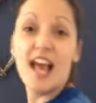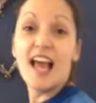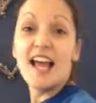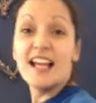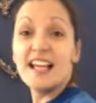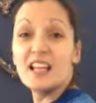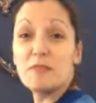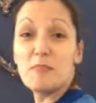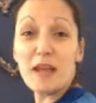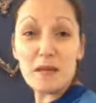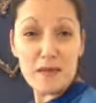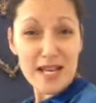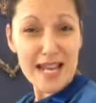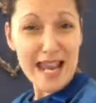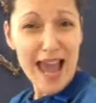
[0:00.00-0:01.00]
little baby
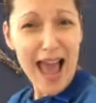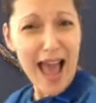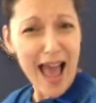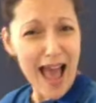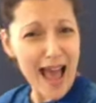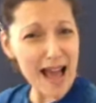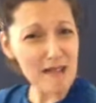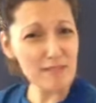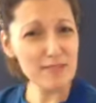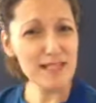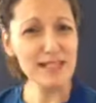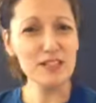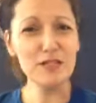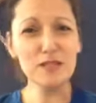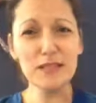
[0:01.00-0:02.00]
lambs
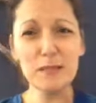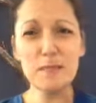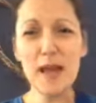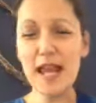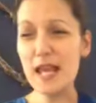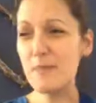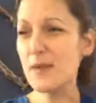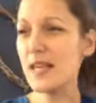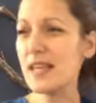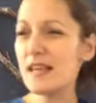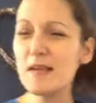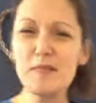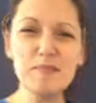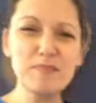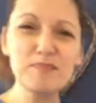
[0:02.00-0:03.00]
and all the
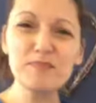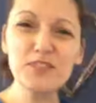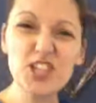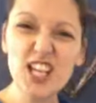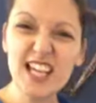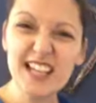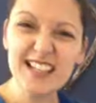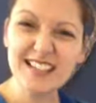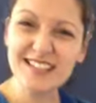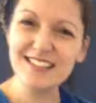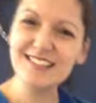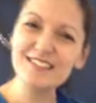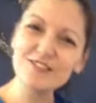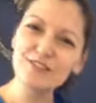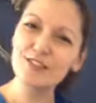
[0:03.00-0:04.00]
baby chicks and
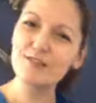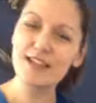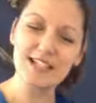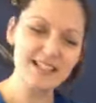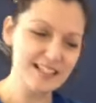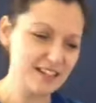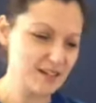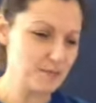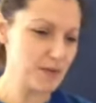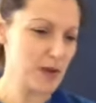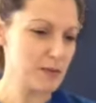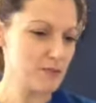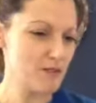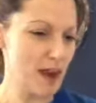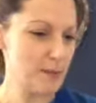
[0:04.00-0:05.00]
all the rest of the baby
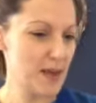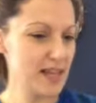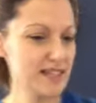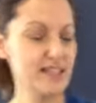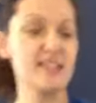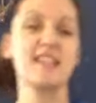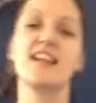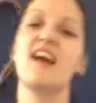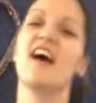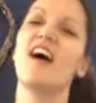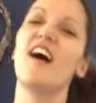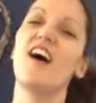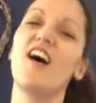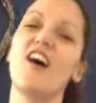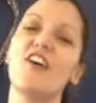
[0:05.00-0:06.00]
rabbits.
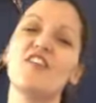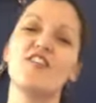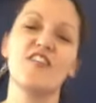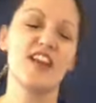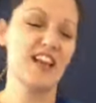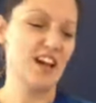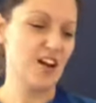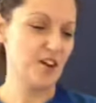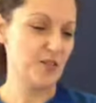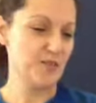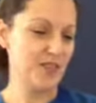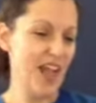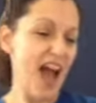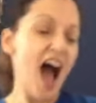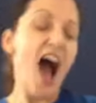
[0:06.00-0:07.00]
Off we go.
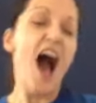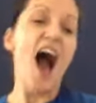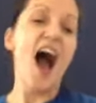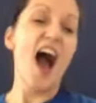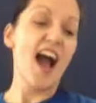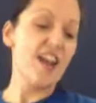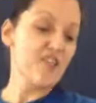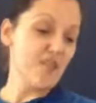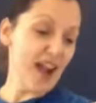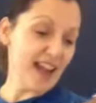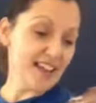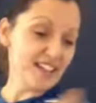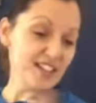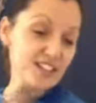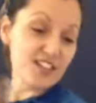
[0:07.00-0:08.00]
I
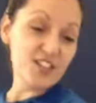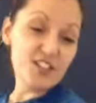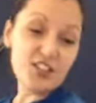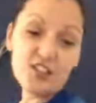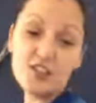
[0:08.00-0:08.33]
went to